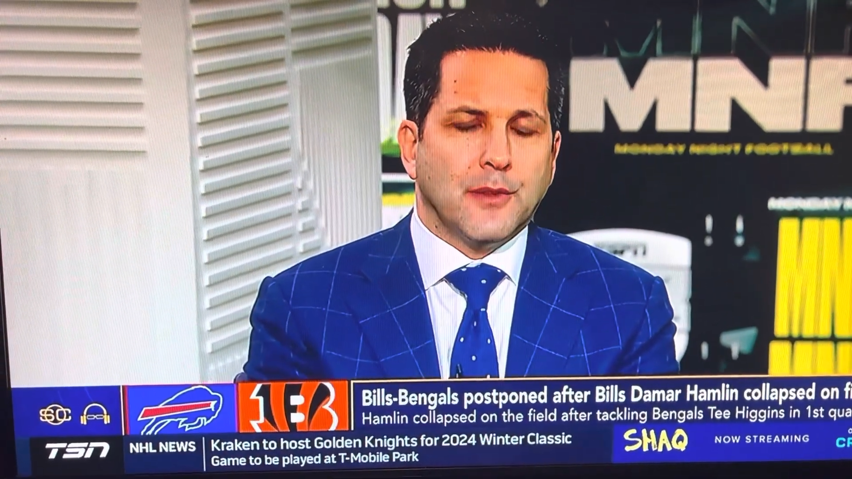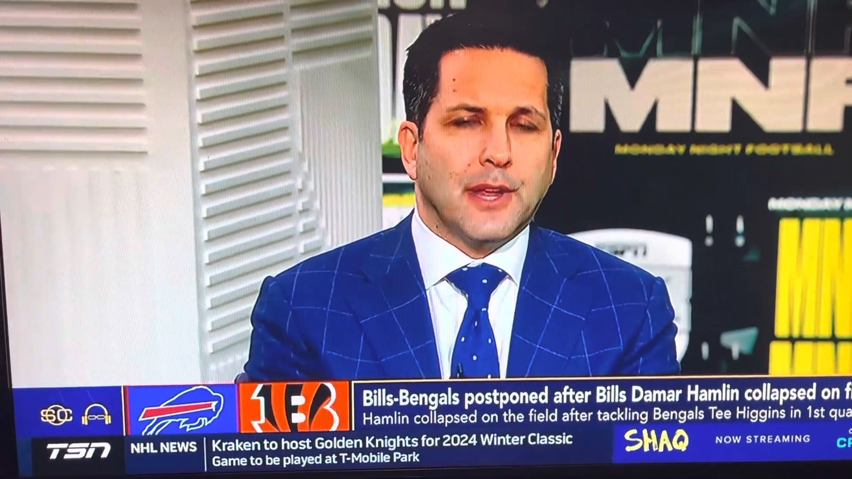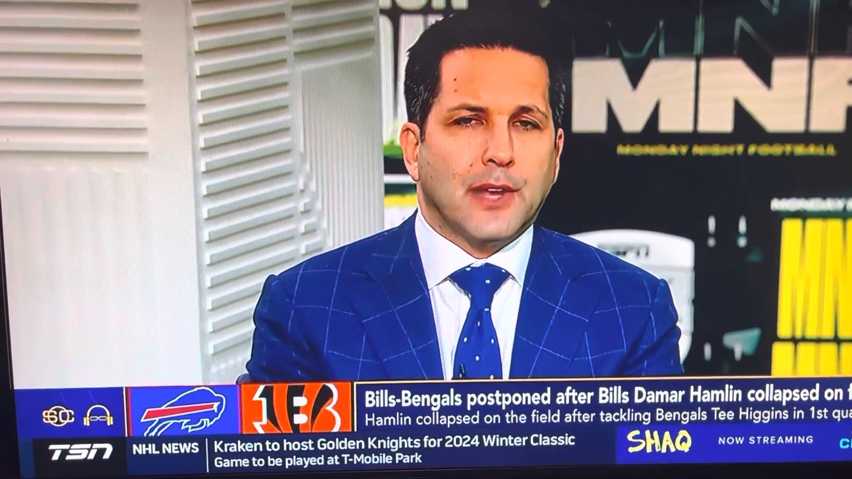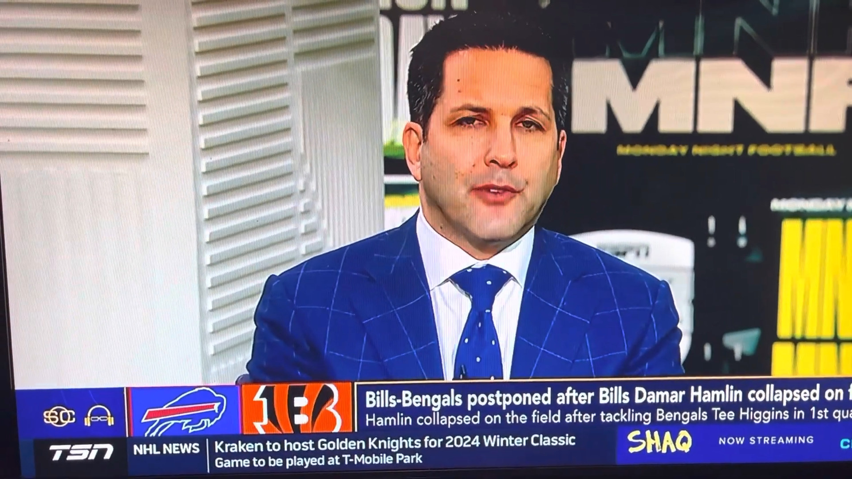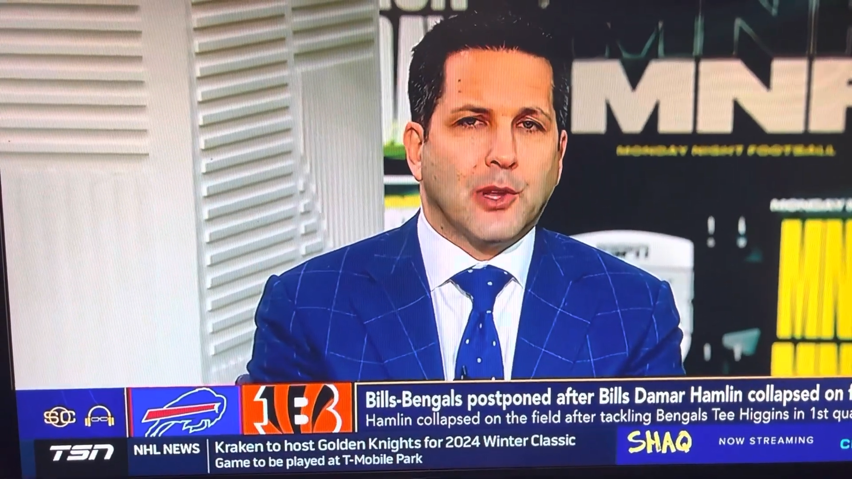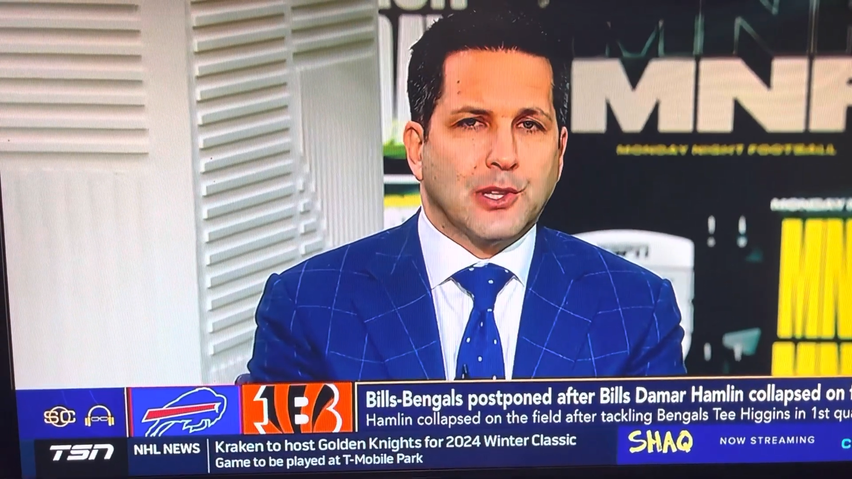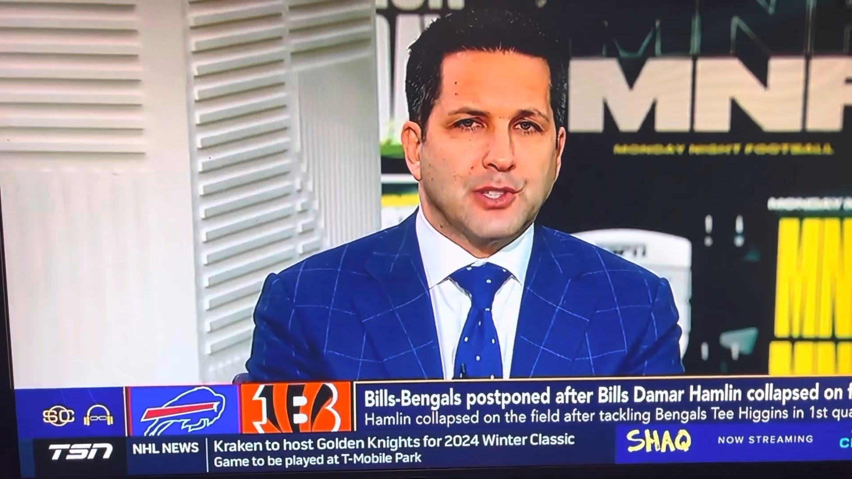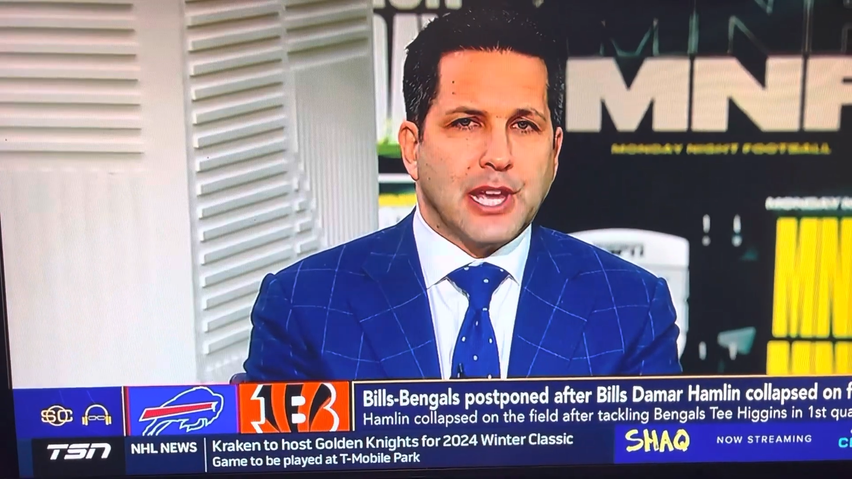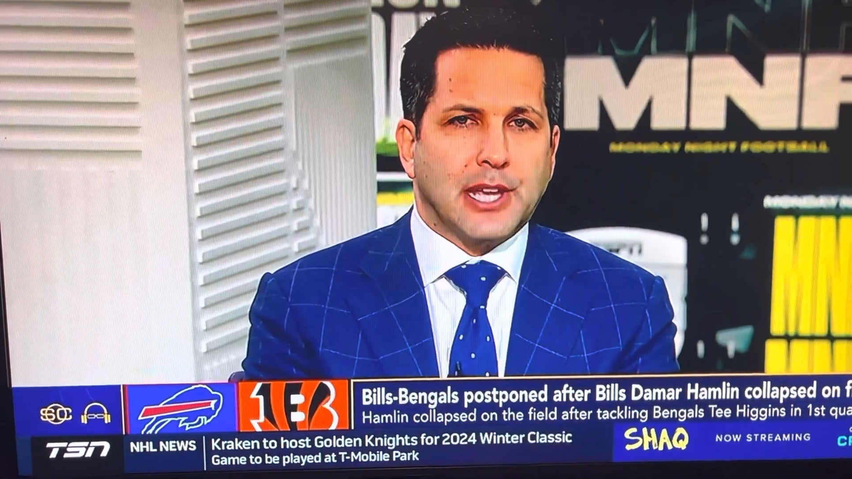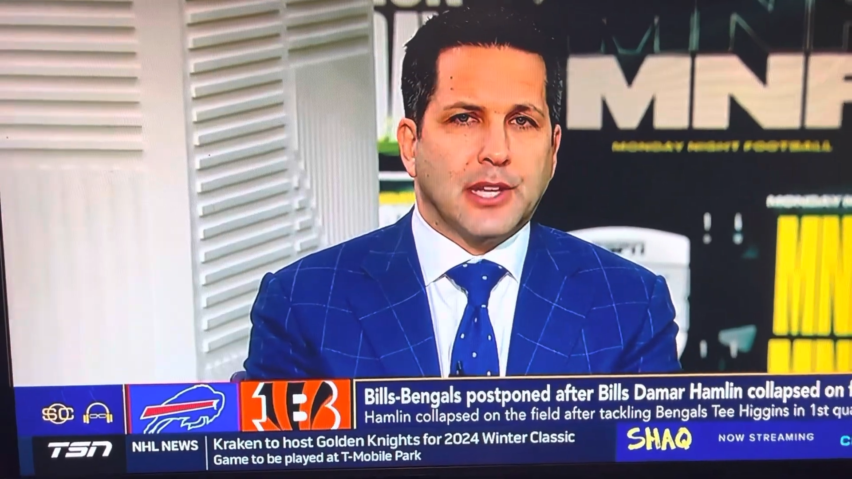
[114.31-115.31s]
the NFL
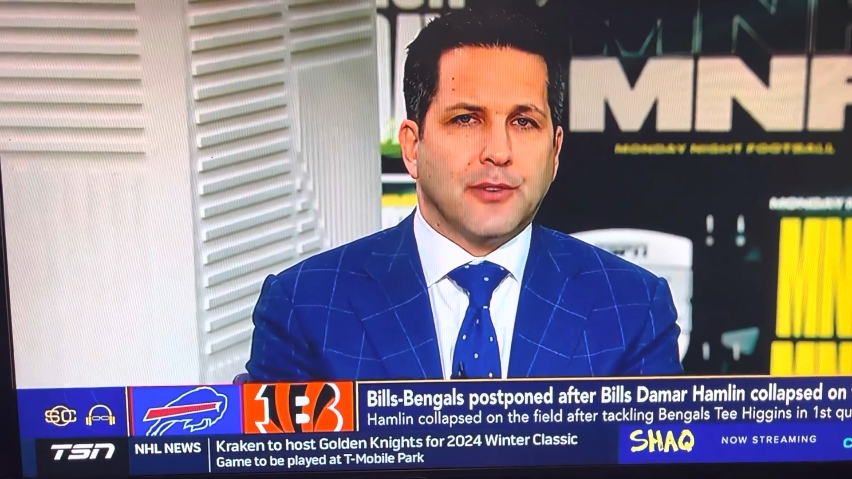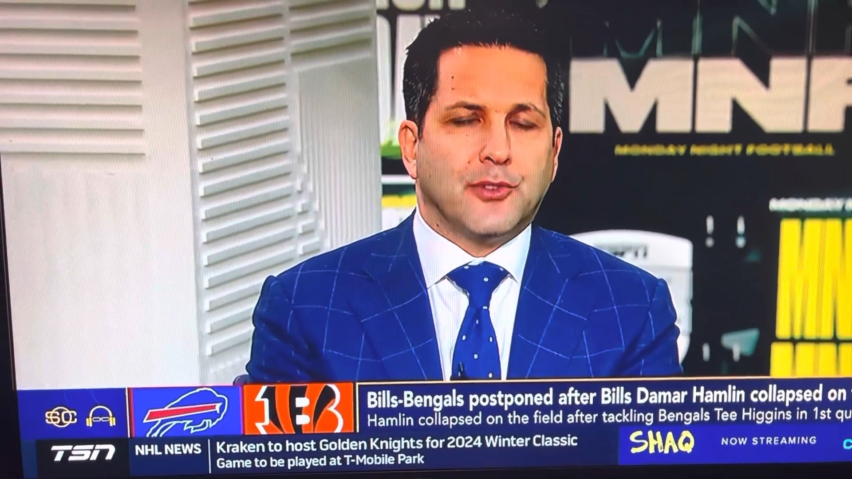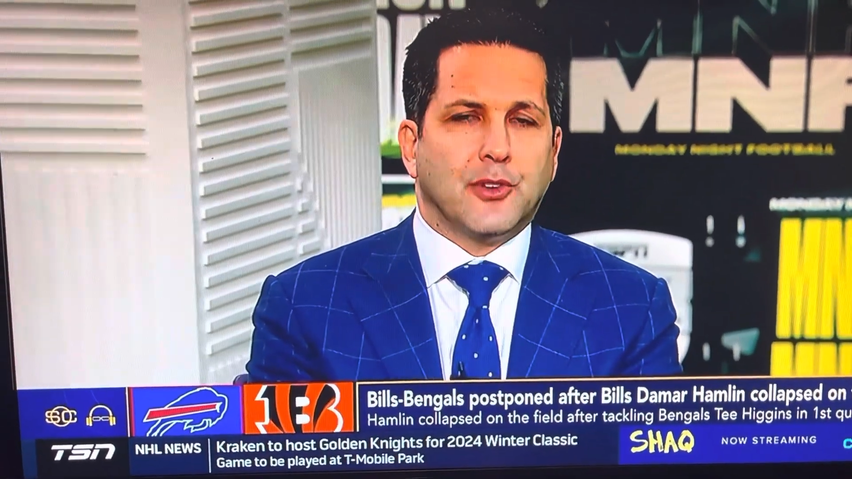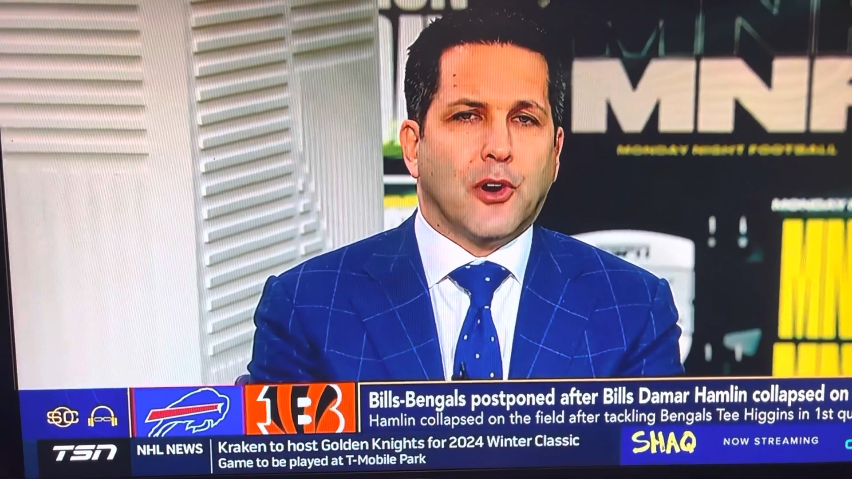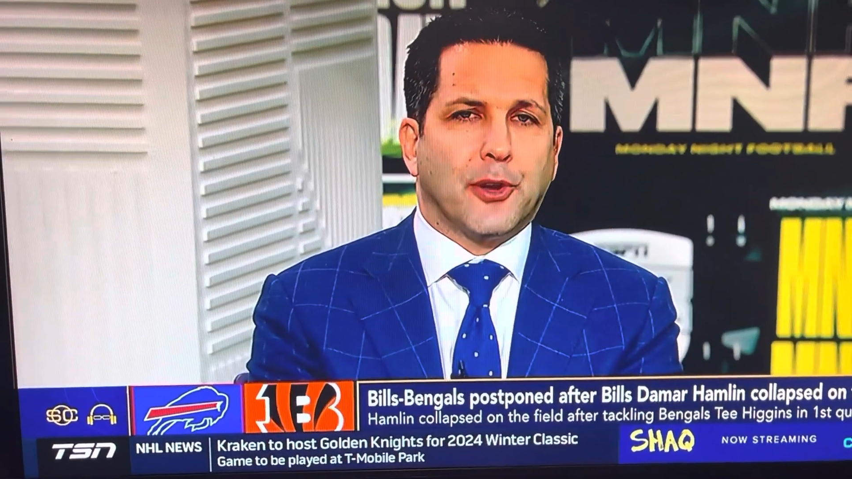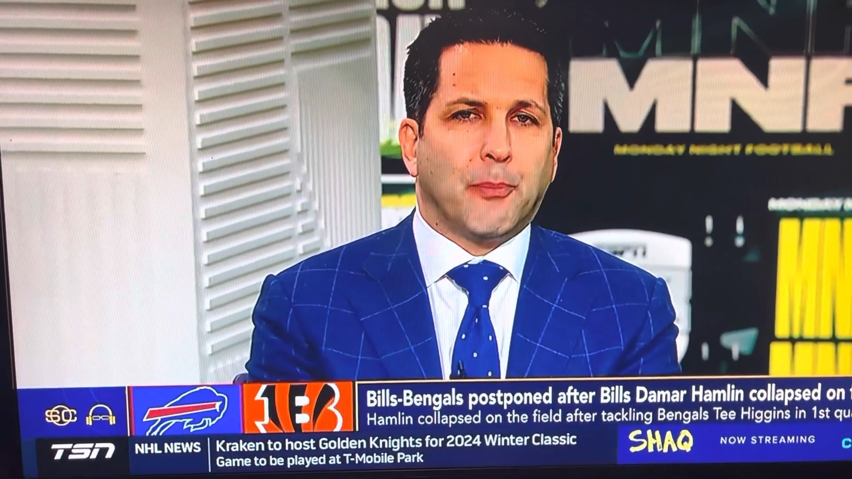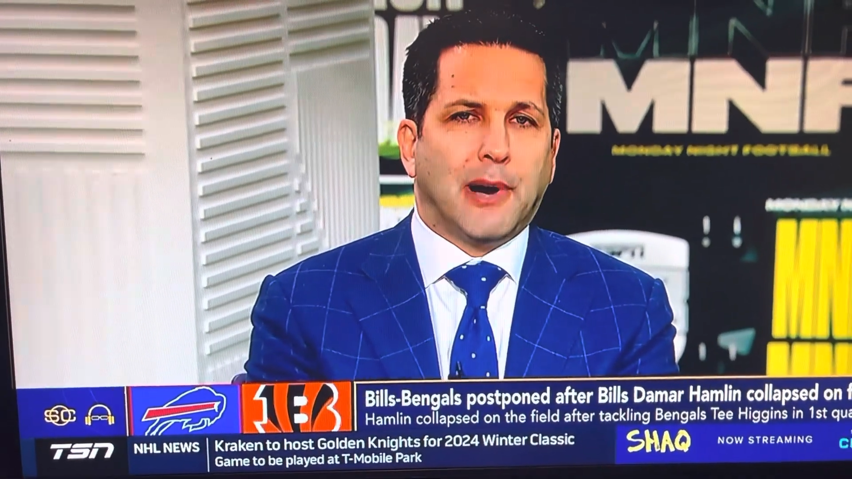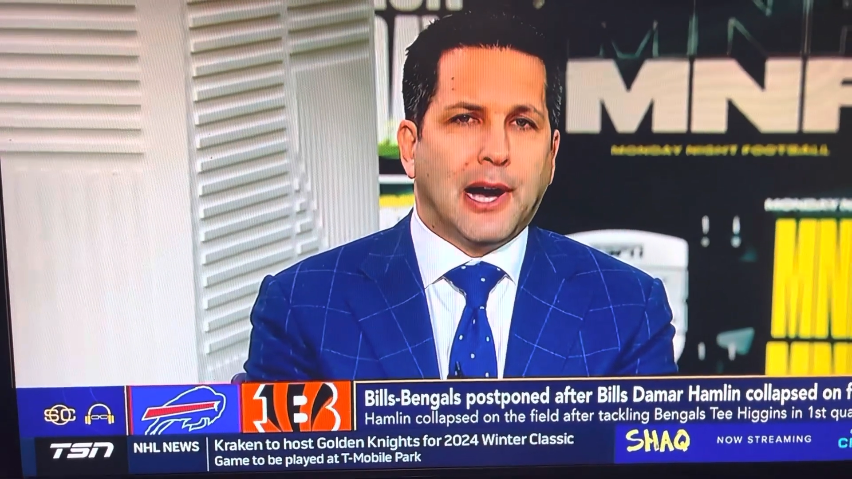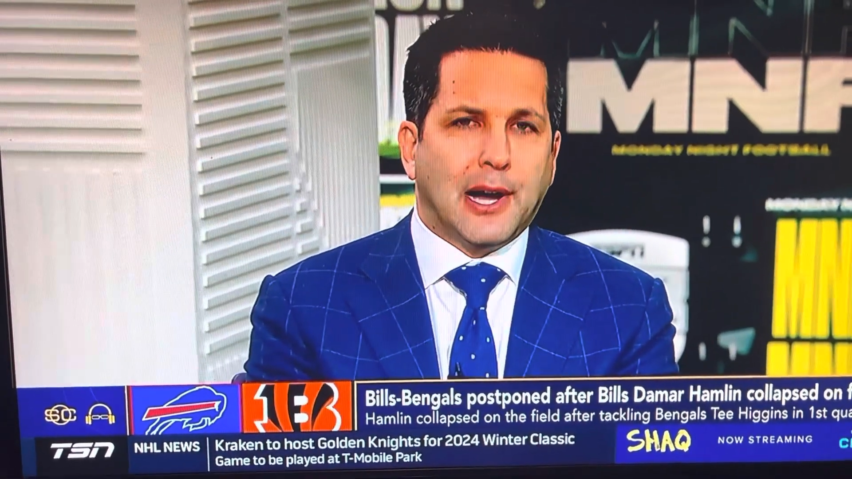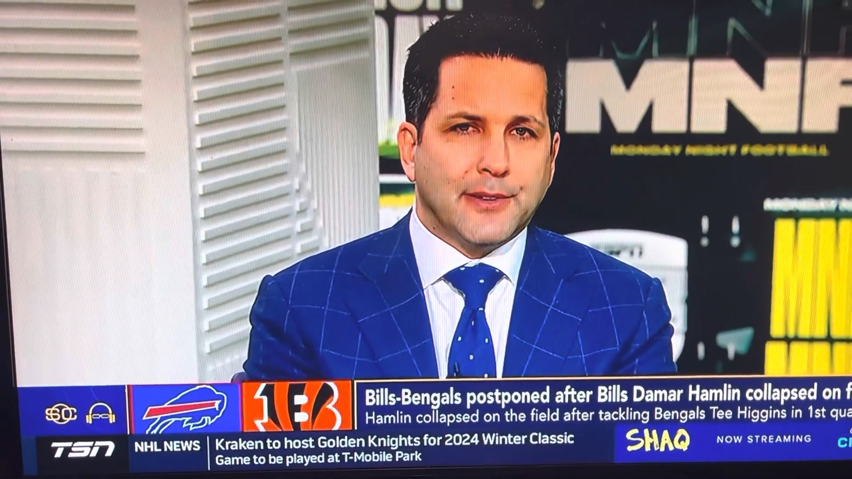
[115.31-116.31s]
executive, Dawn
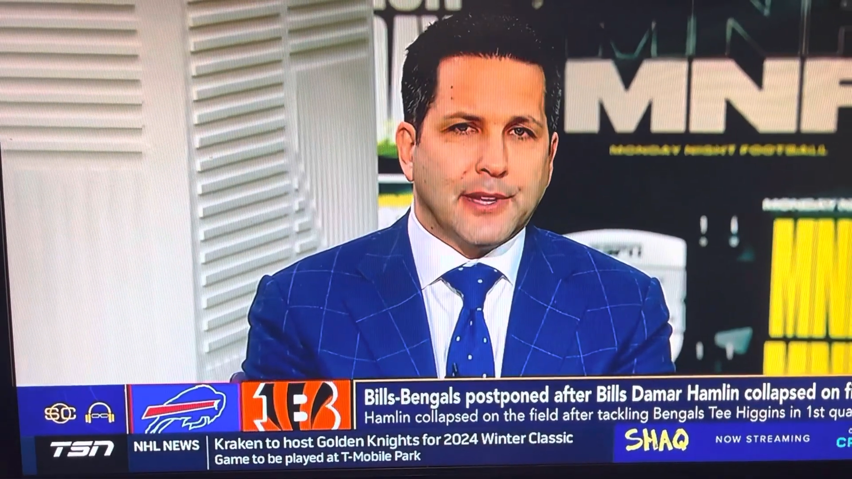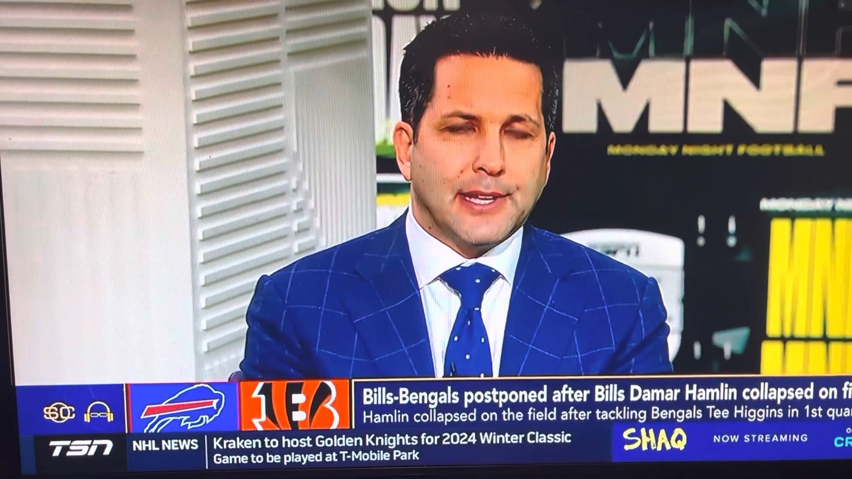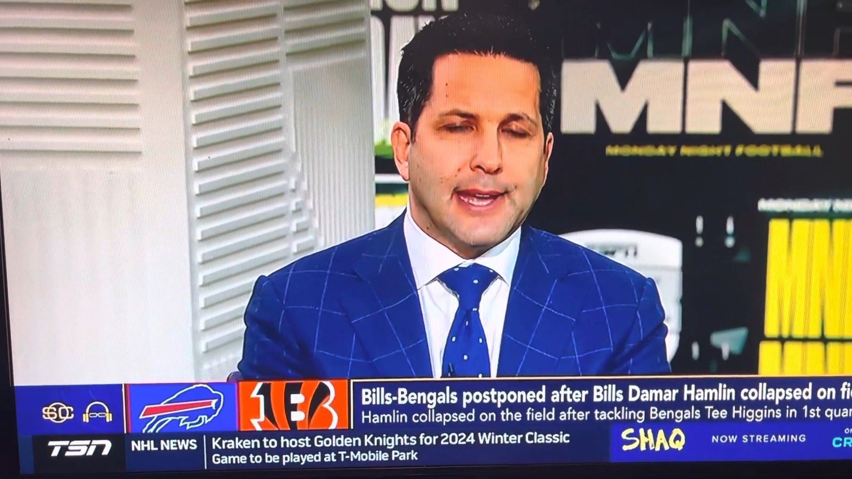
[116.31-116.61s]
Aponte,